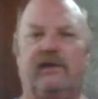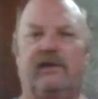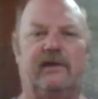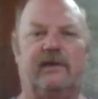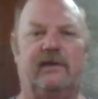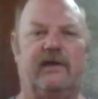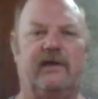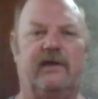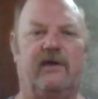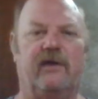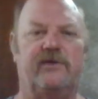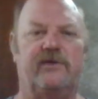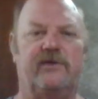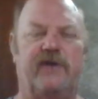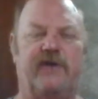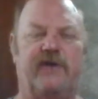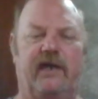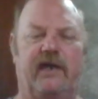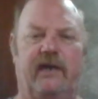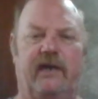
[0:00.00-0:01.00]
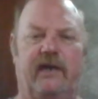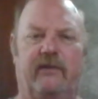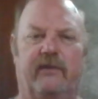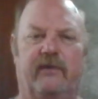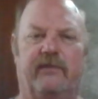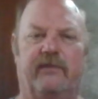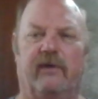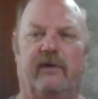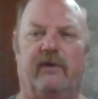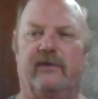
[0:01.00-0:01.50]
negotiating
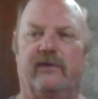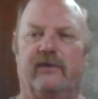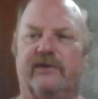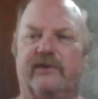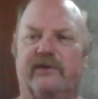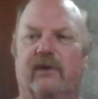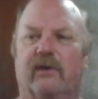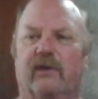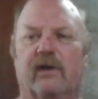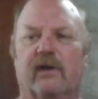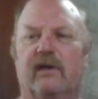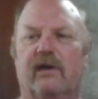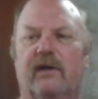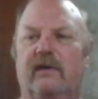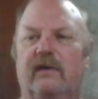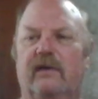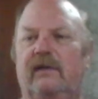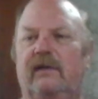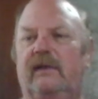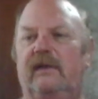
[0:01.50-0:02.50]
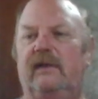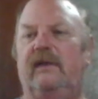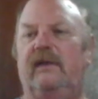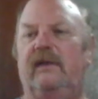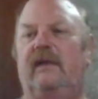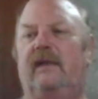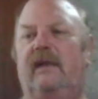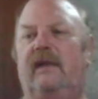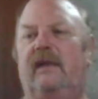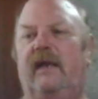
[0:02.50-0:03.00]
with Bohol Solar,
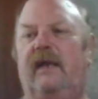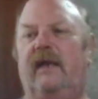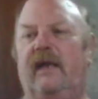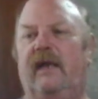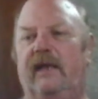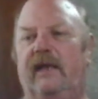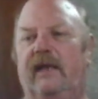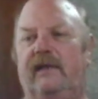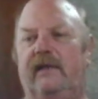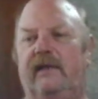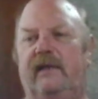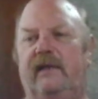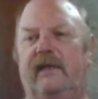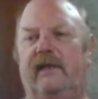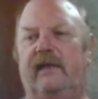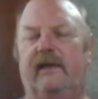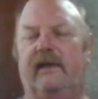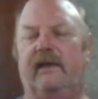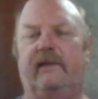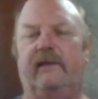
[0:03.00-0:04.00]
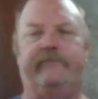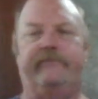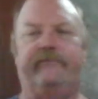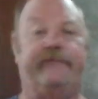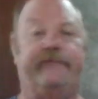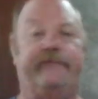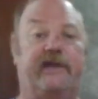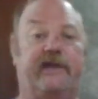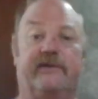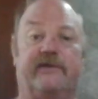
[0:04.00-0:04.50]
and
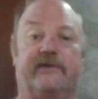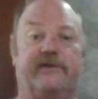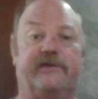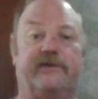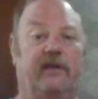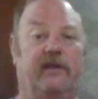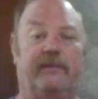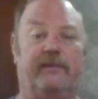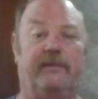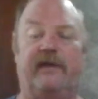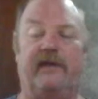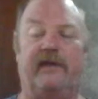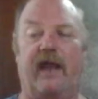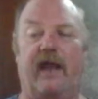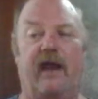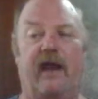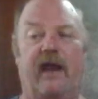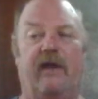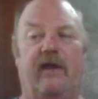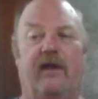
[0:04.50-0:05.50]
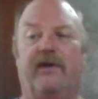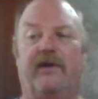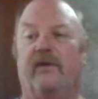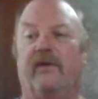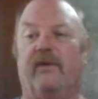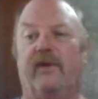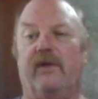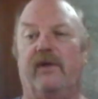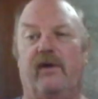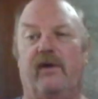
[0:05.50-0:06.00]
things are still up in the air.
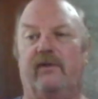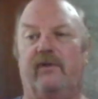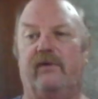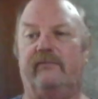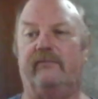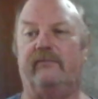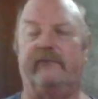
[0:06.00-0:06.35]
Don't know.